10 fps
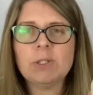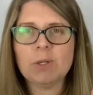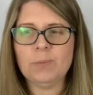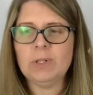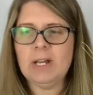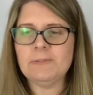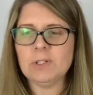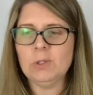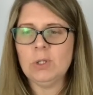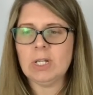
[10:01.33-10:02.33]
So I will have to
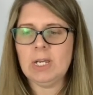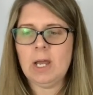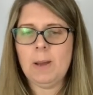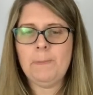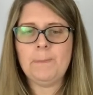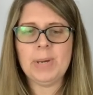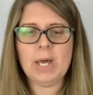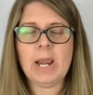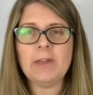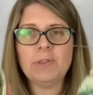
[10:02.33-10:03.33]
look it up,
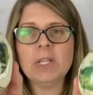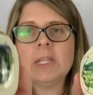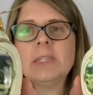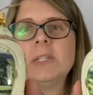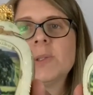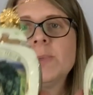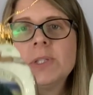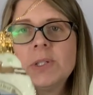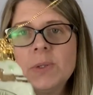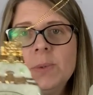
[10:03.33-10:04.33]
but I think that these will
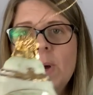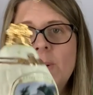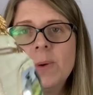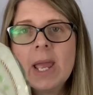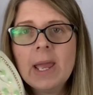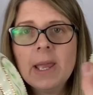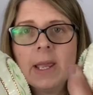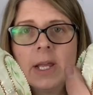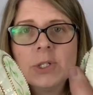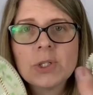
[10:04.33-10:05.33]
do okay.
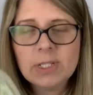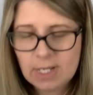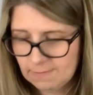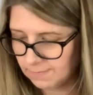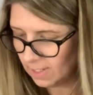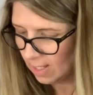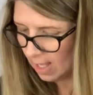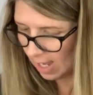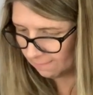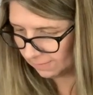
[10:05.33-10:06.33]
I usually have, have